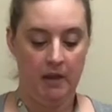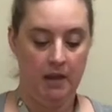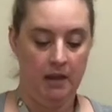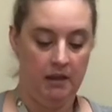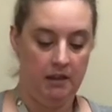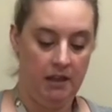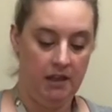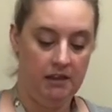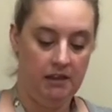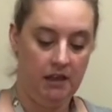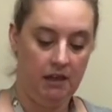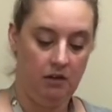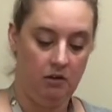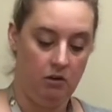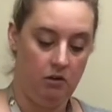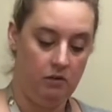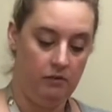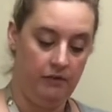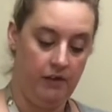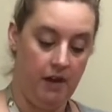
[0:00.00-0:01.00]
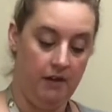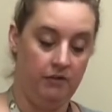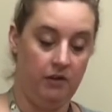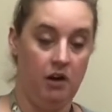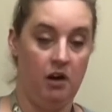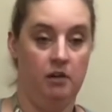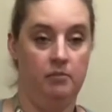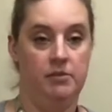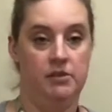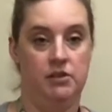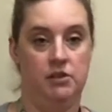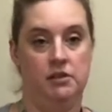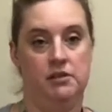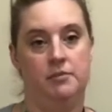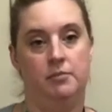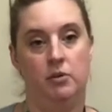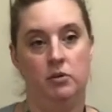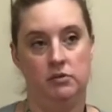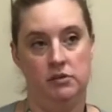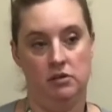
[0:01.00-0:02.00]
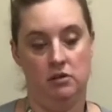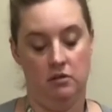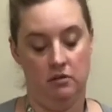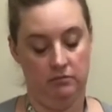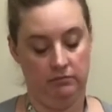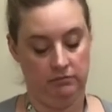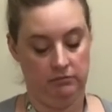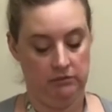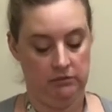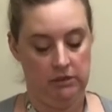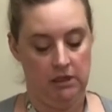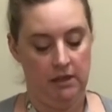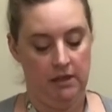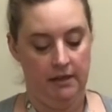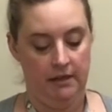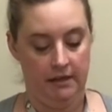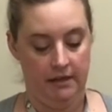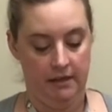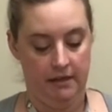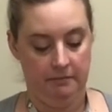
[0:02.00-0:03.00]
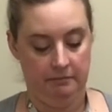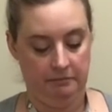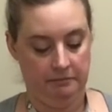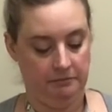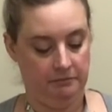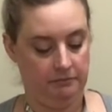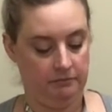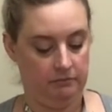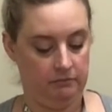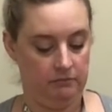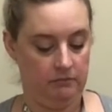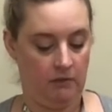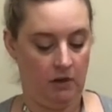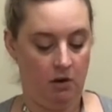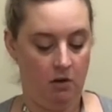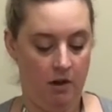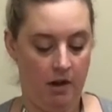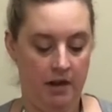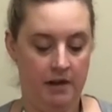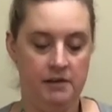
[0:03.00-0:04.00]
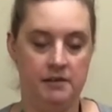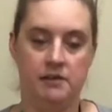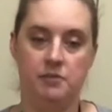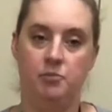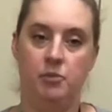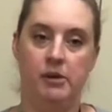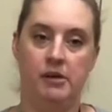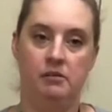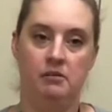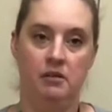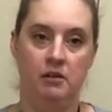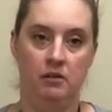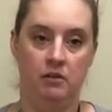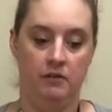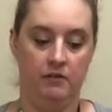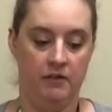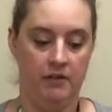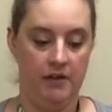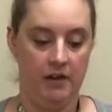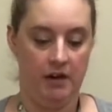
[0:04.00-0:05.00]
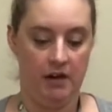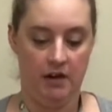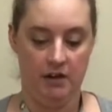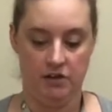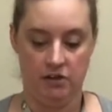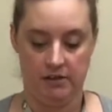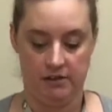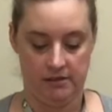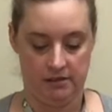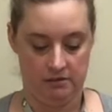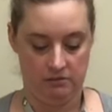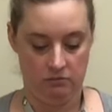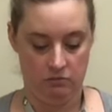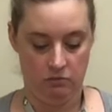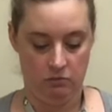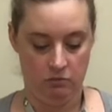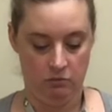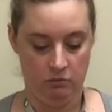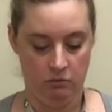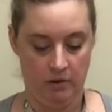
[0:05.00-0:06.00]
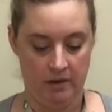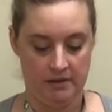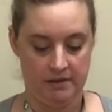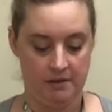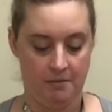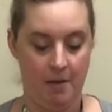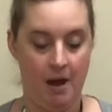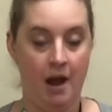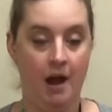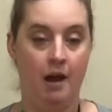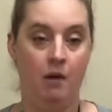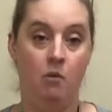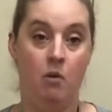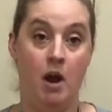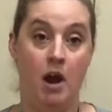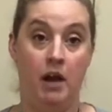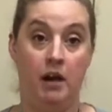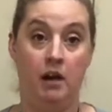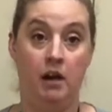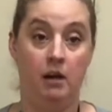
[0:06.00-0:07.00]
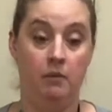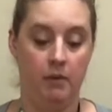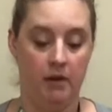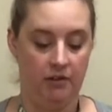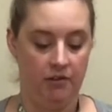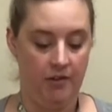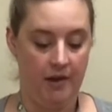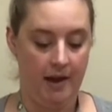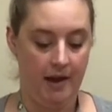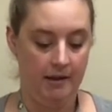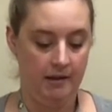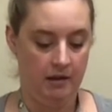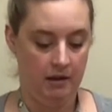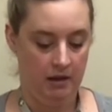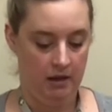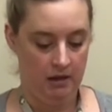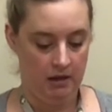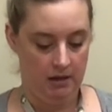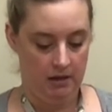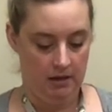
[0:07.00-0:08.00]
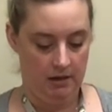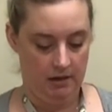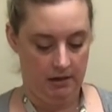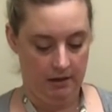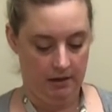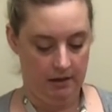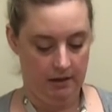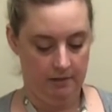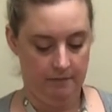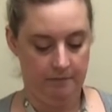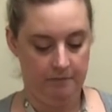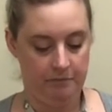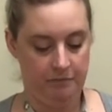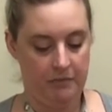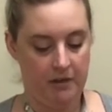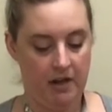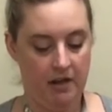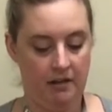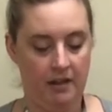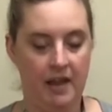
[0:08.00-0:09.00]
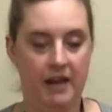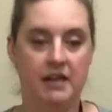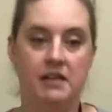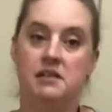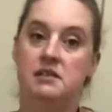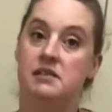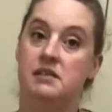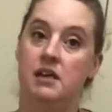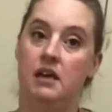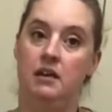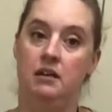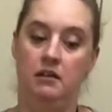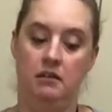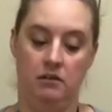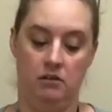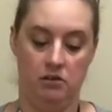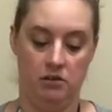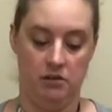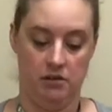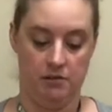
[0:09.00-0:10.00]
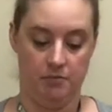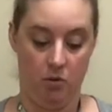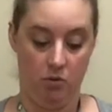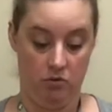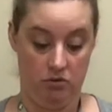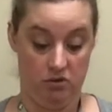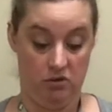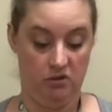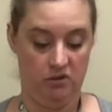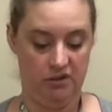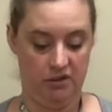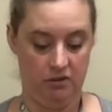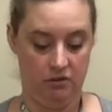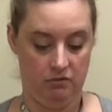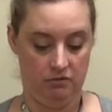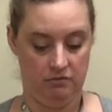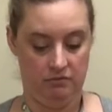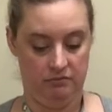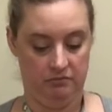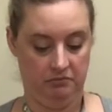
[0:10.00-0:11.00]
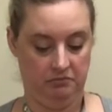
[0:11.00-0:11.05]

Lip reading: and let that go. If you have a garbage disposal, go ahead and sprinkle it over there and just run some hot water with that, and let it sit in your disposal too.